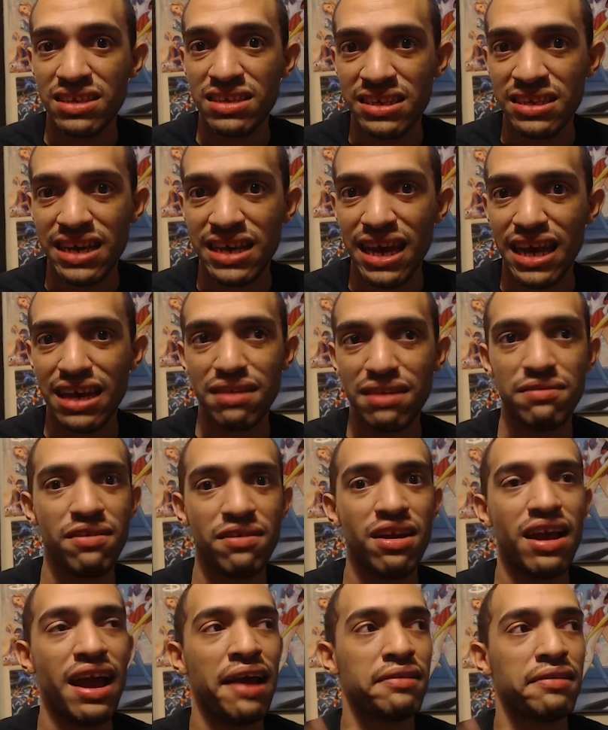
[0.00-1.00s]
this game
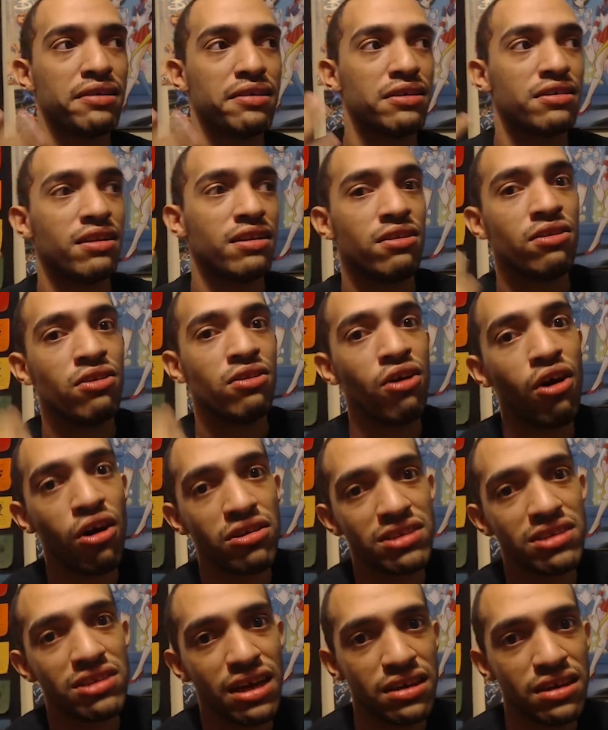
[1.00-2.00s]
after the
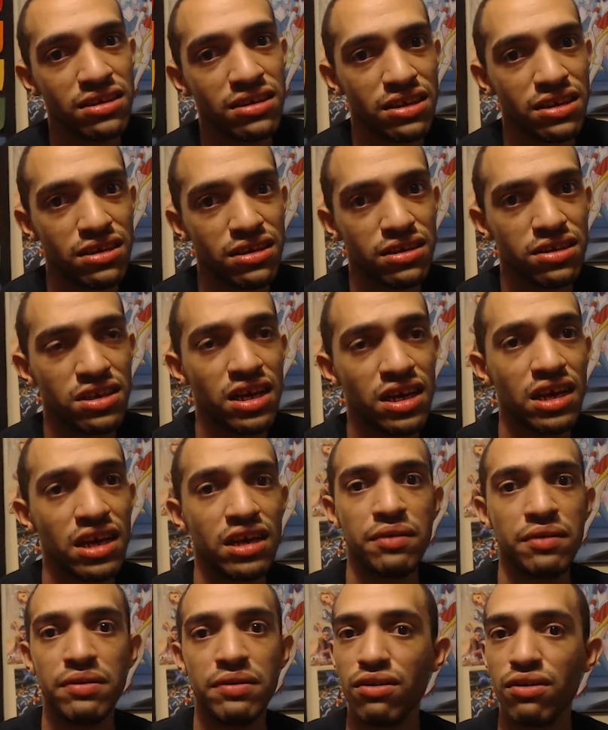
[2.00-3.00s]
long 10 years,
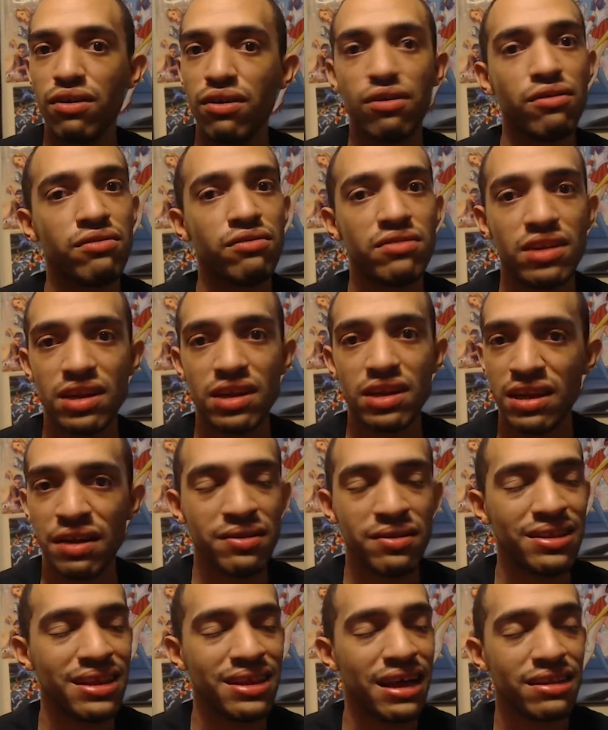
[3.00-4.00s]
even though it
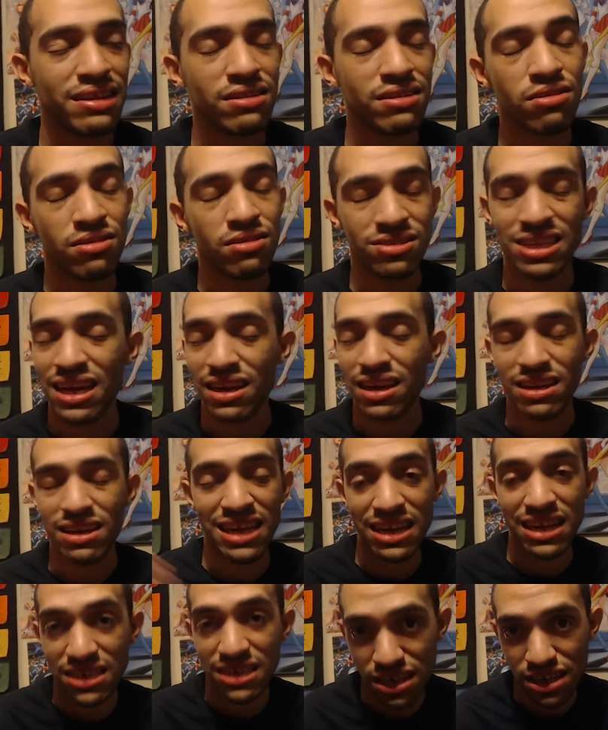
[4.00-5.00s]
was not technically
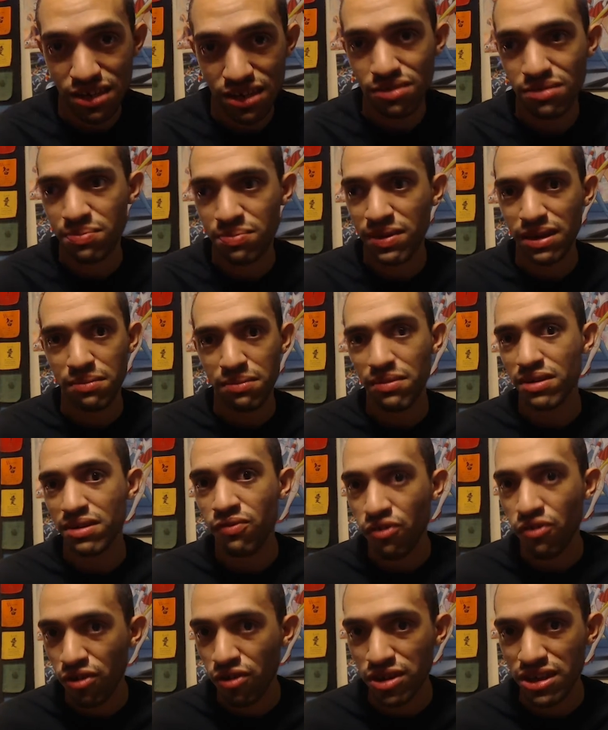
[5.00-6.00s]
10 years, pretty much
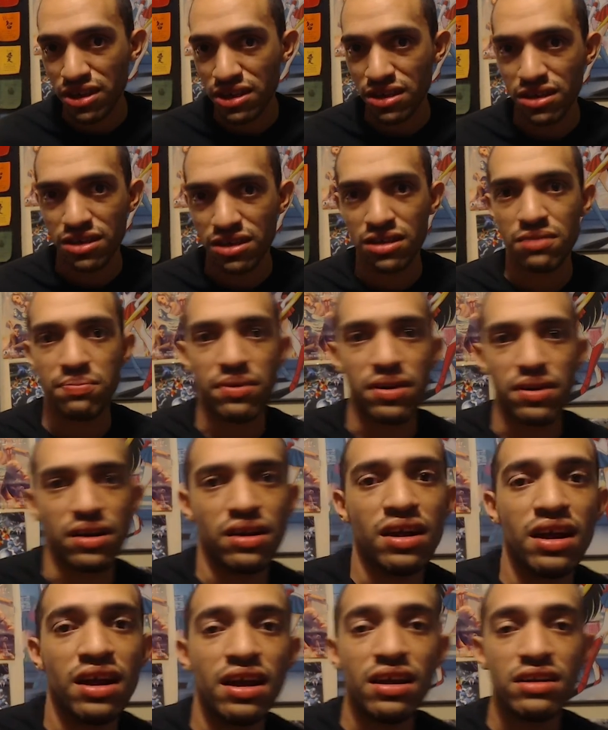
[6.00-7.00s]
4 years, but
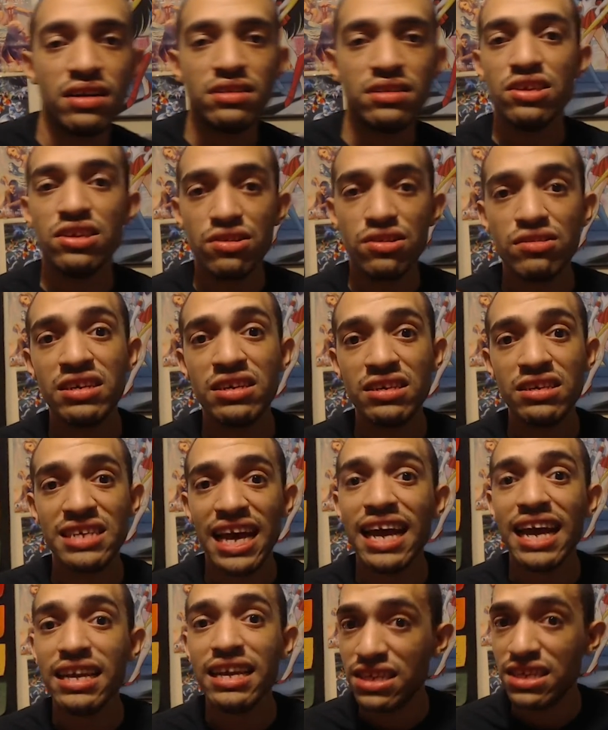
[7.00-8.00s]
still it's
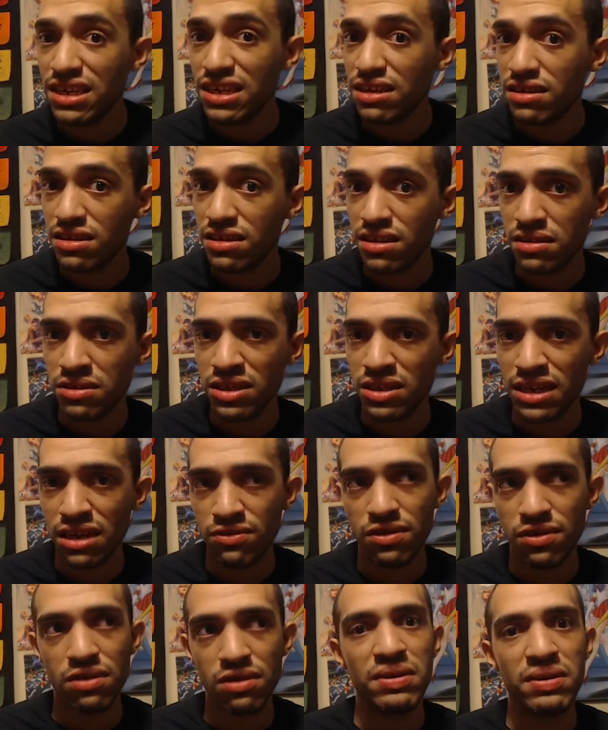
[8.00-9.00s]
10 years in
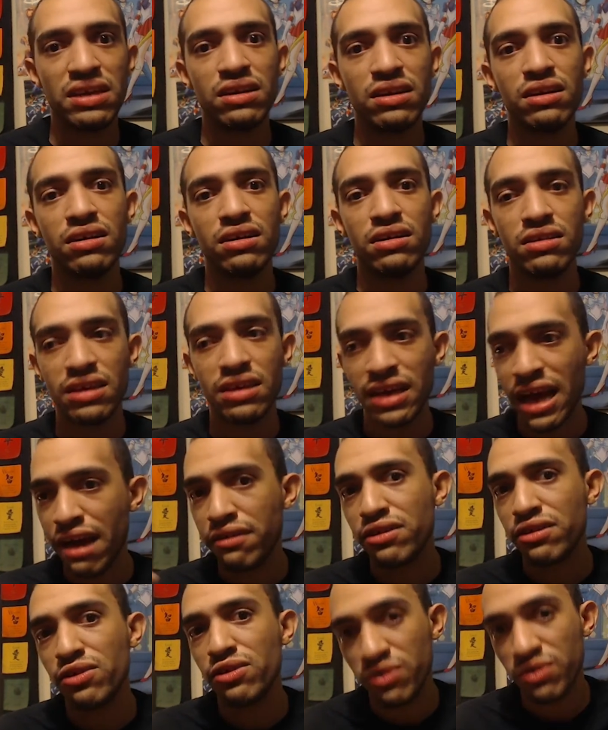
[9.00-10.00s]
general because the
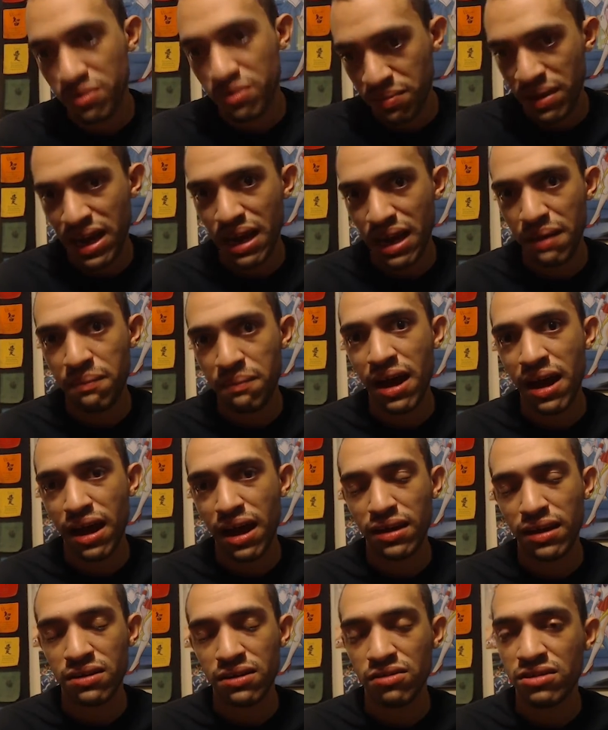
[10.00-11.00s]
character was made
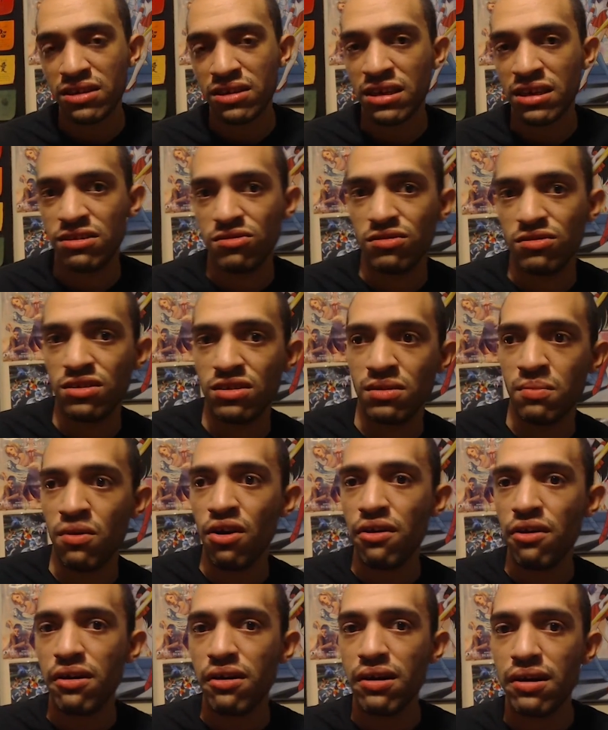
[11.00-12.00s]
by, you know, Tetsuya
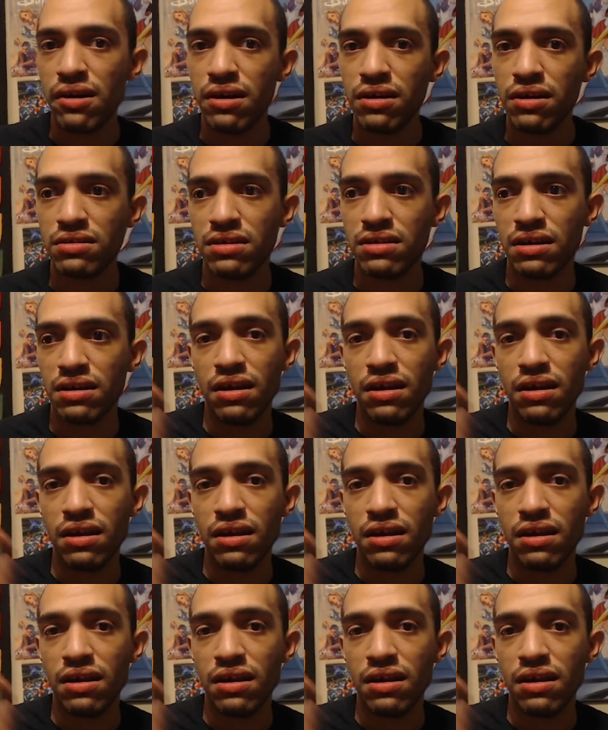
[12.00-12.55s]
Nomura,